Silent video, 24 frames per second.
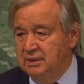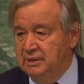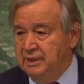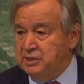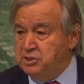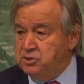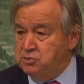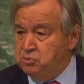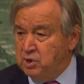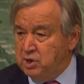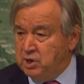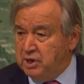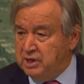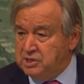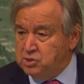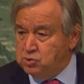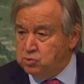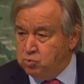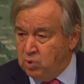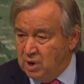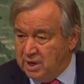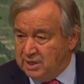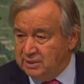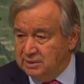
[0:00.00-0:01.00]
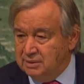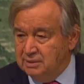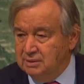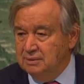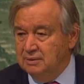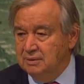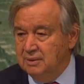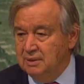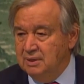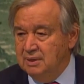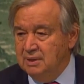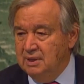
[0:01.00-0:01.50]
Let's work as one,
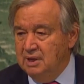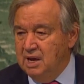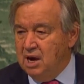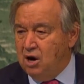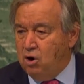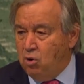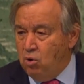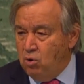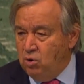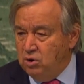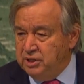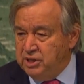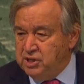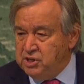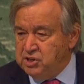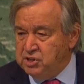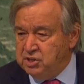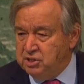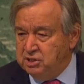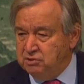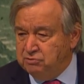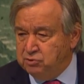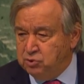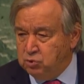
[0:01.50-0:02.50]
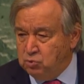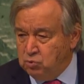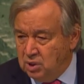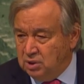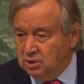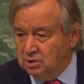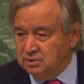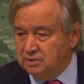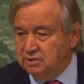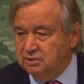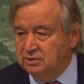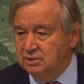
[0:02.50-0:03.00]
a coalition of the
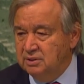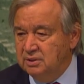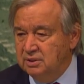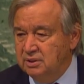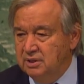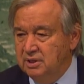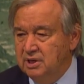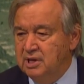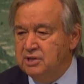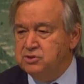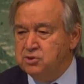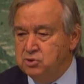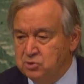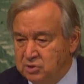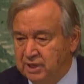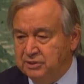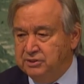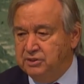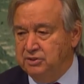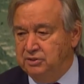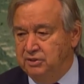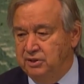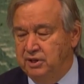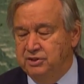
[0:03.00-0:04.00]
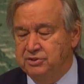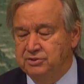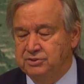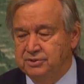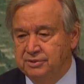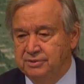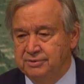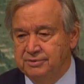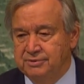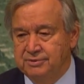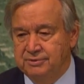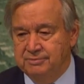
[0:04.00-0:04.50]
world, as United
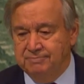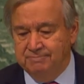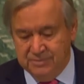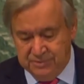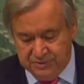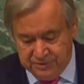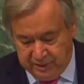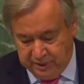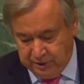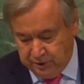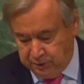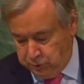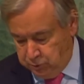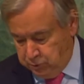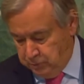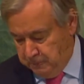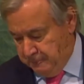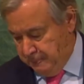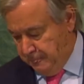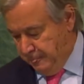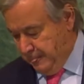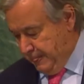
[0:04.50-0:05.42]
Nations. Thank you.